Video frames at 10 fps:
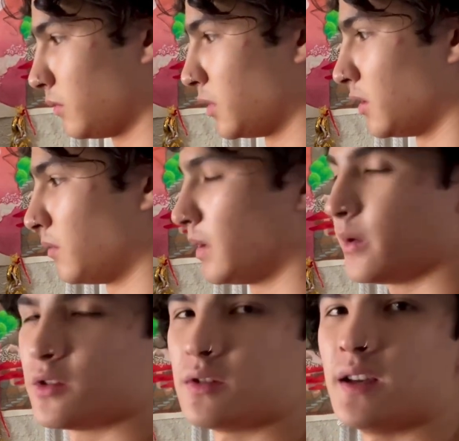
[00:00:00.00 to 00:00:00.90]
but maybe
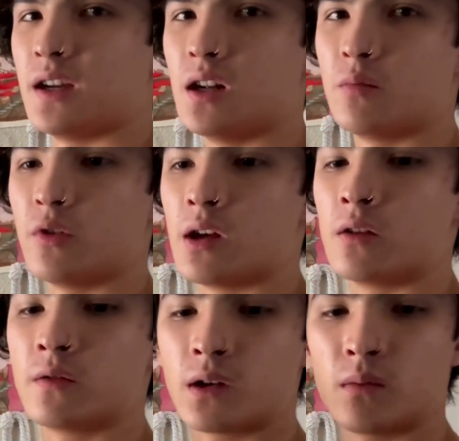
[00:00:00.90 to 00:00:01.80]
I'll just hang it up without a
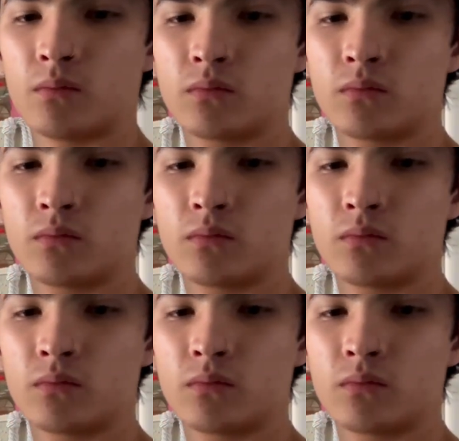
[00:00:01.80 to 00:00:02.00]
frame.